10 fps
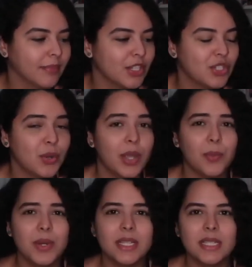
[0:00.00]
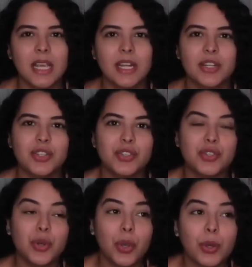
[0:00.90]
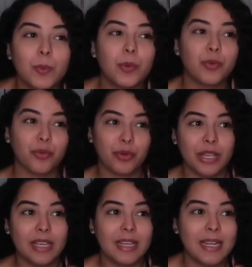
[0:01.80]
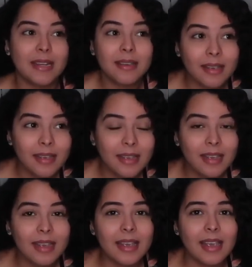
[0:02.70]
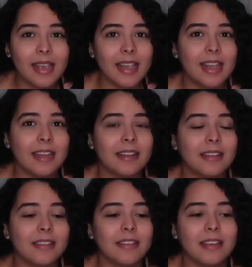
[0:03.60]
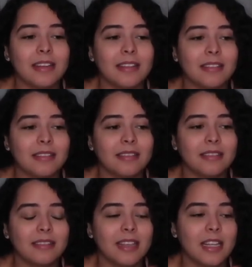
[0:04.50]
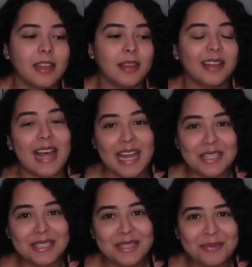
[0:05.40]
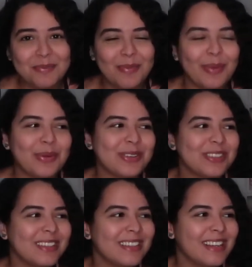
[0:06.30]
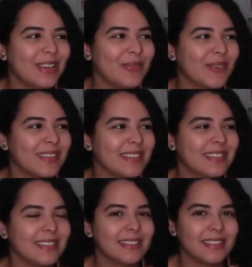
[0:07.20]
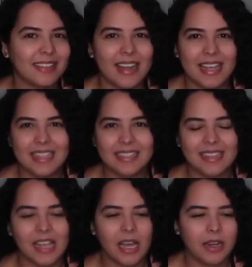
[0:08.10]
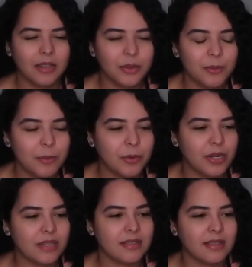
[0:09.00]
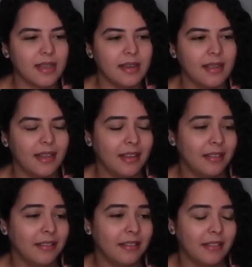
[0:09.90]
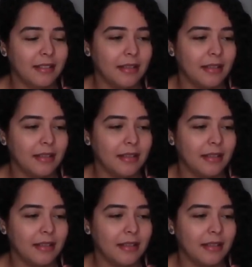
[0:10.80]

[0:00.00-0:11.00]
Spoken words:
So it was an enjoyable read. In the last portion, it was nice. I got a little bit more insight, and